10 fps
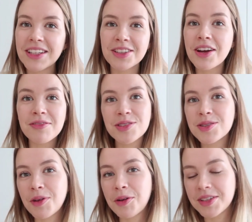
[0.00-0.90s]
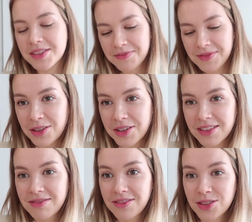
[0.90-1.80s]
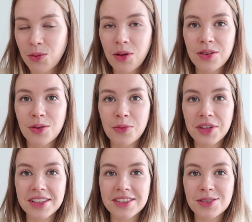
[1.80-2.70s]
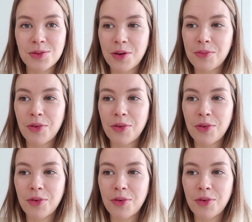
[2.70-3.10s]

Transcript: You have to experiment. Sorry to all the Koreans who are